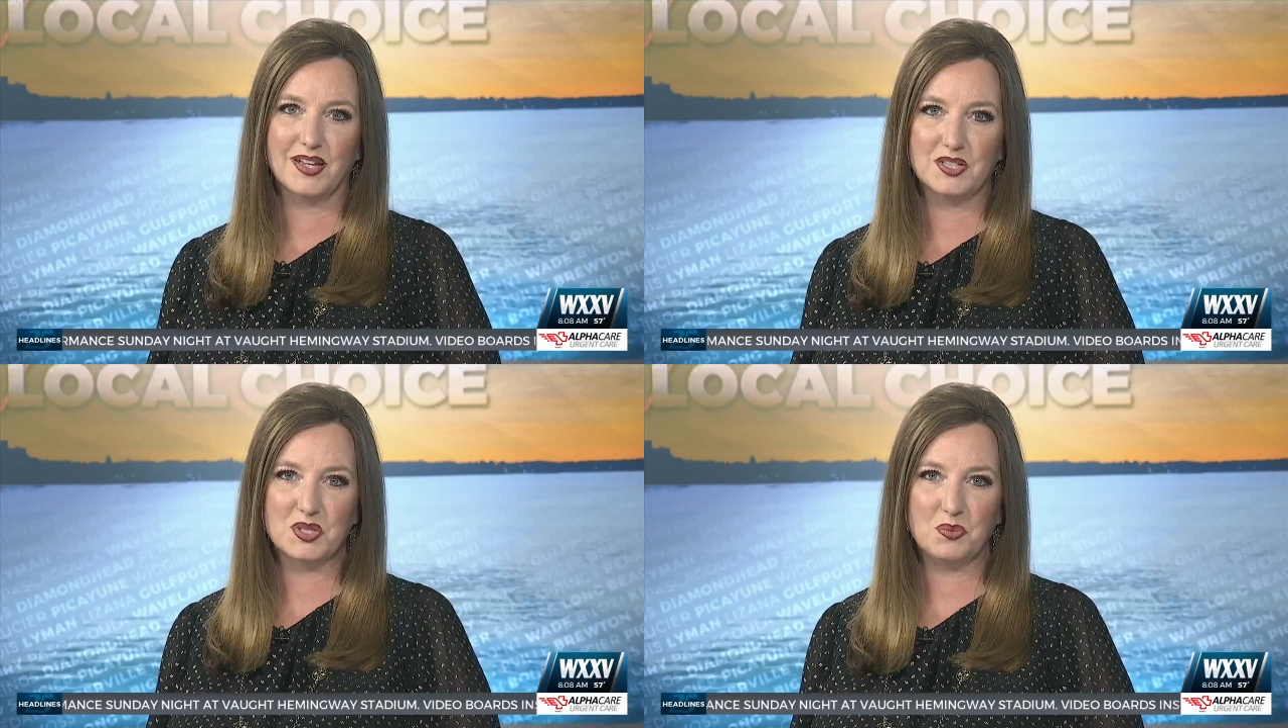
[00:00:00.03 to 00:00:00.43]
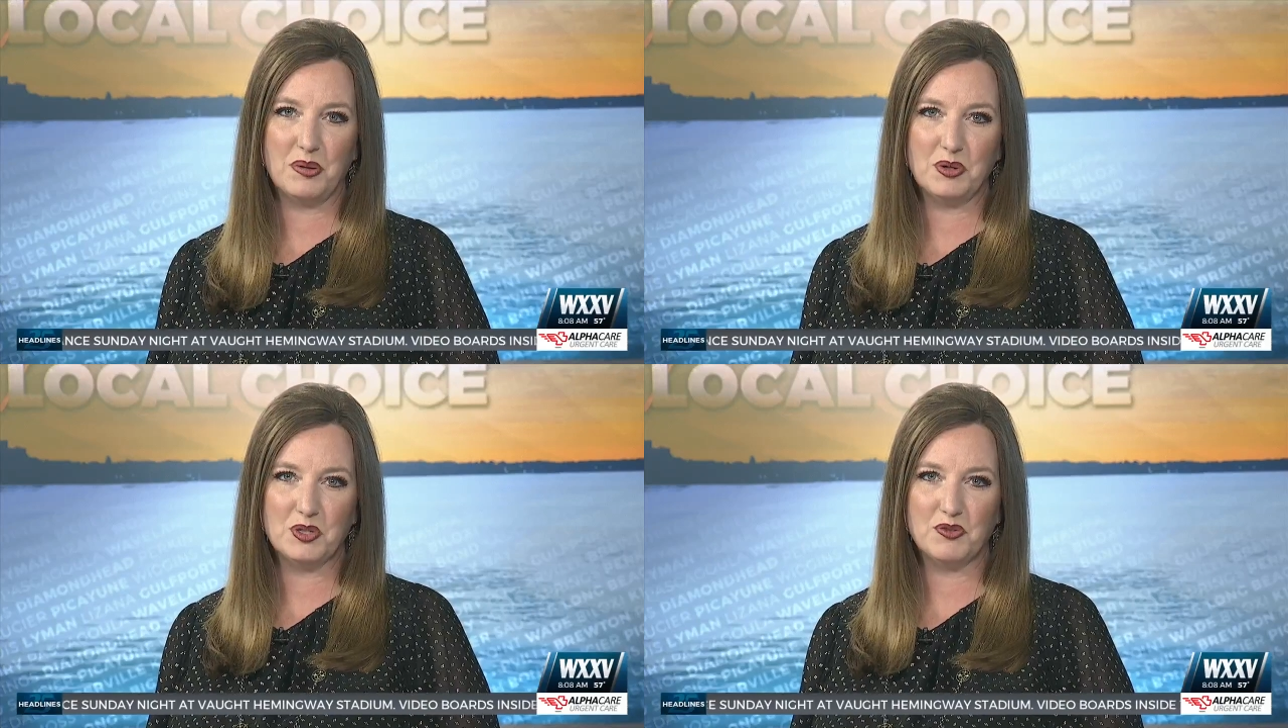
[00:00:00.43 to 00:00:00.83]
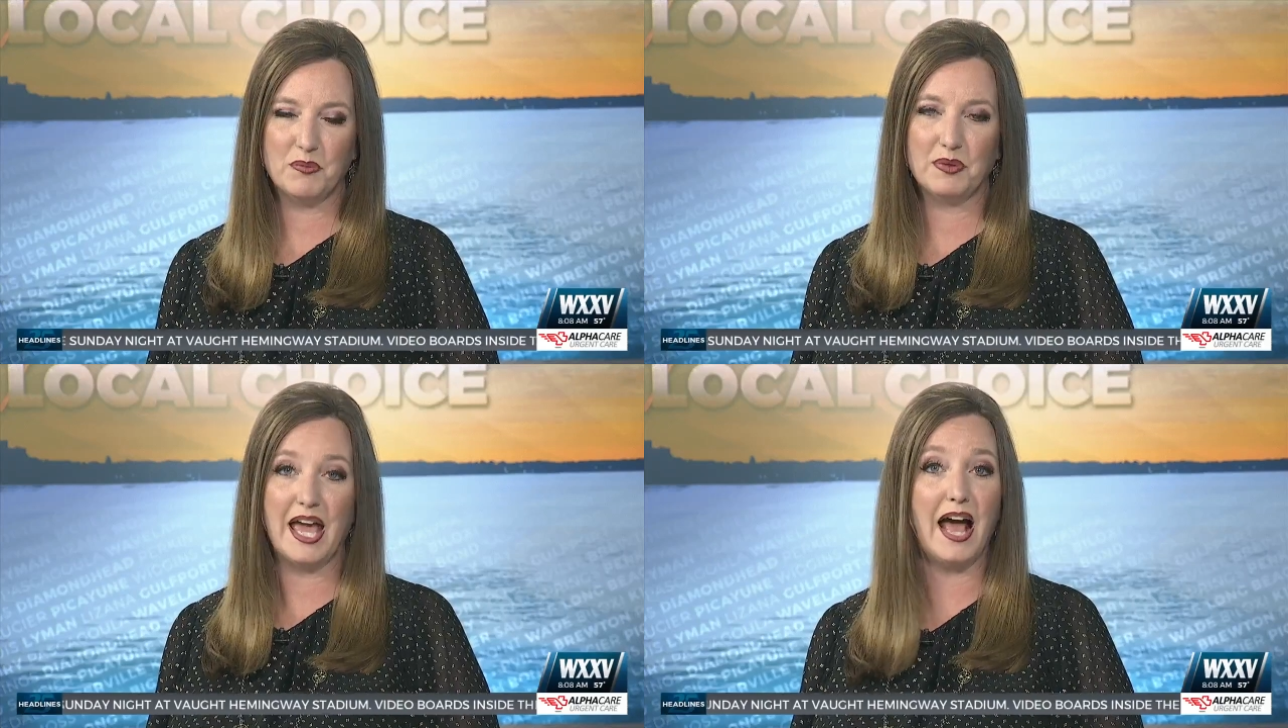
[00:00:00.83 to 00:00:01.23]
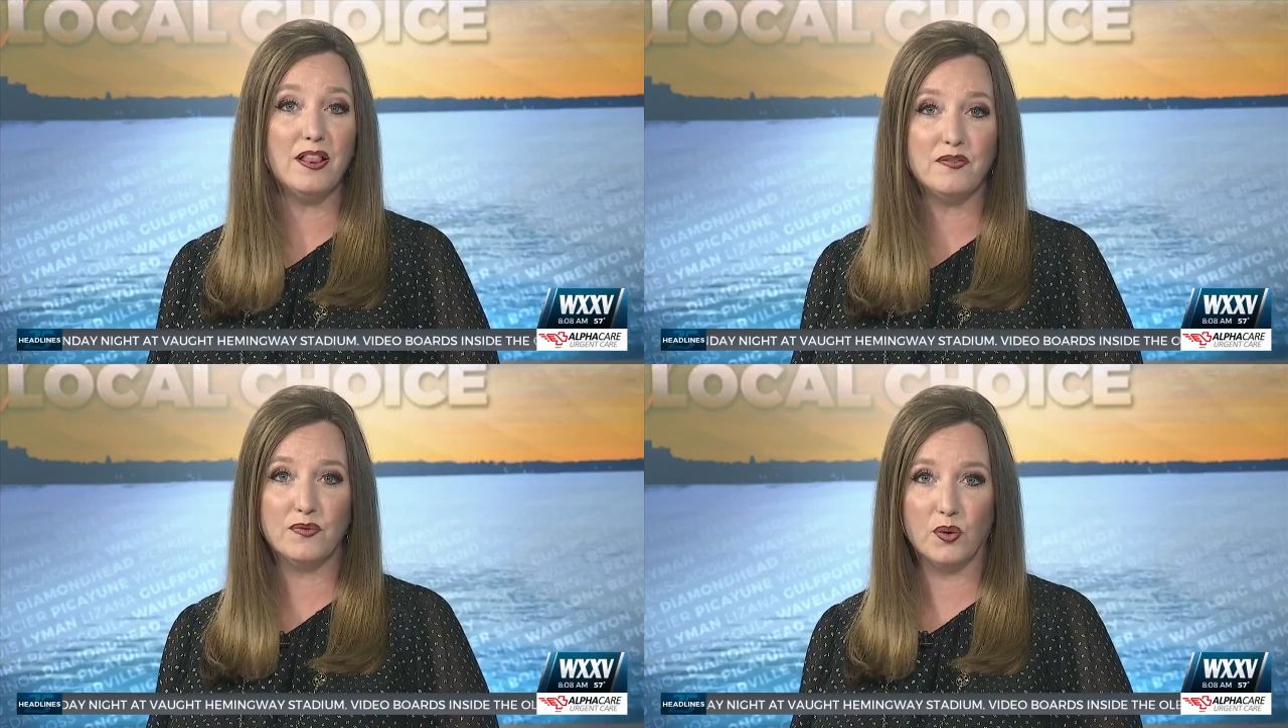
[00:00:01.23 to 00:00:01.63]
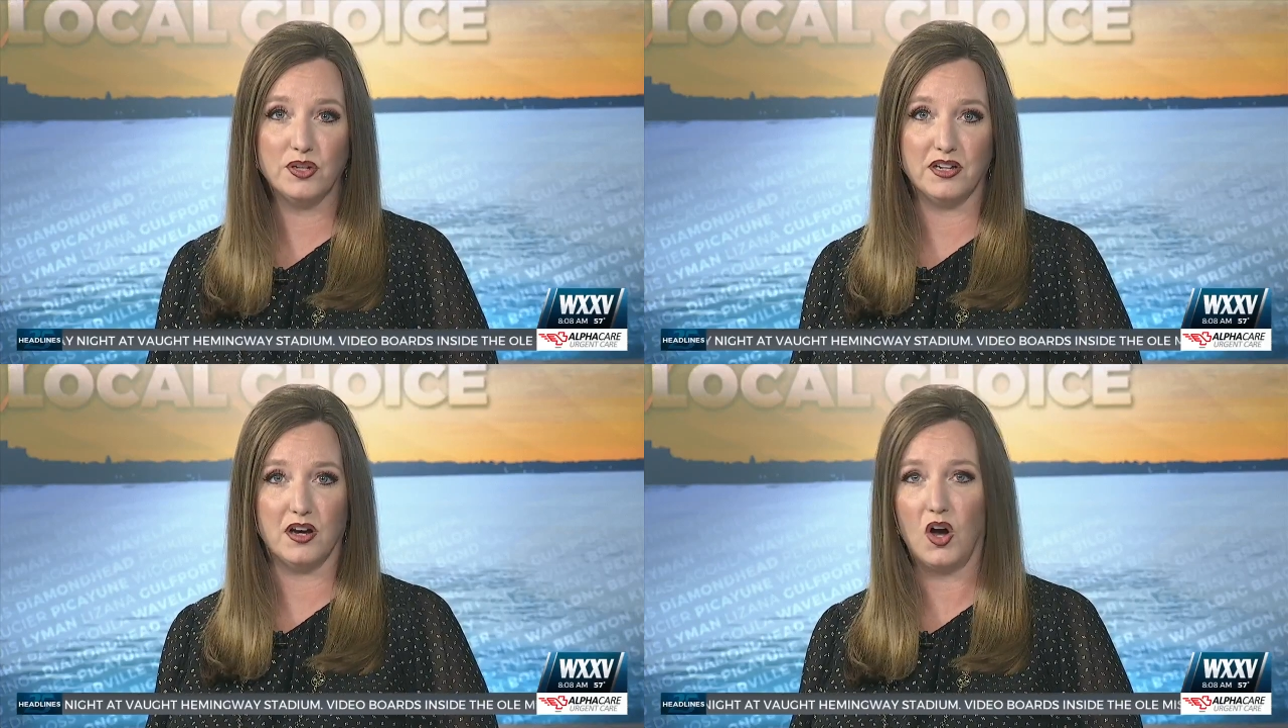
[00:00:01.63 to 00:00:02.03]
Swimmers from
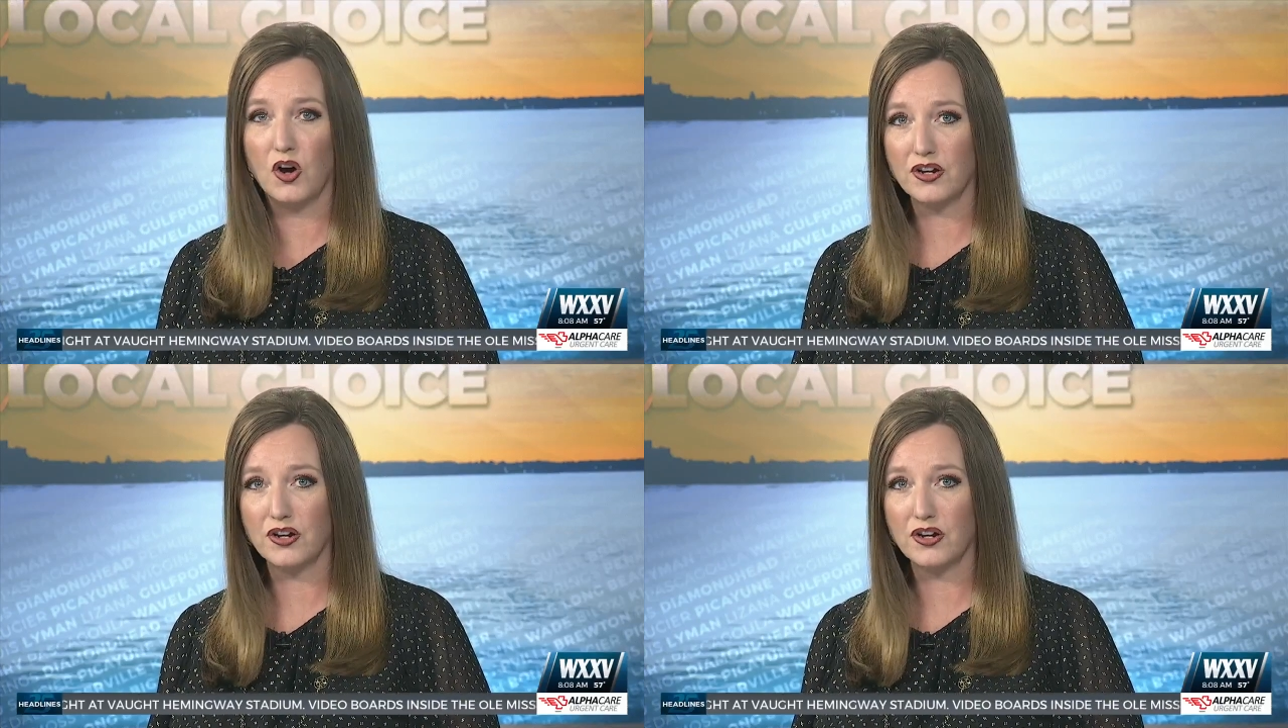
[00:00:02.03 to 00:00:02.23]
California,